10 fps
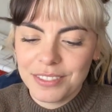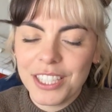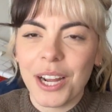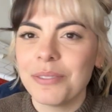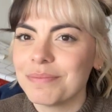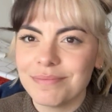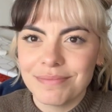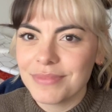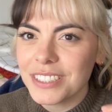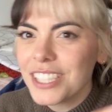you know,
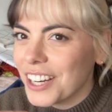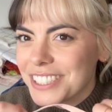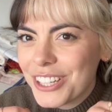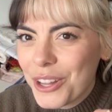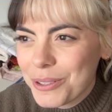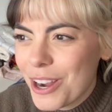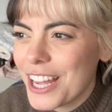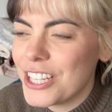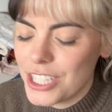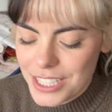tucked in all the raw
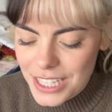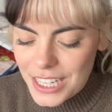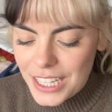edges.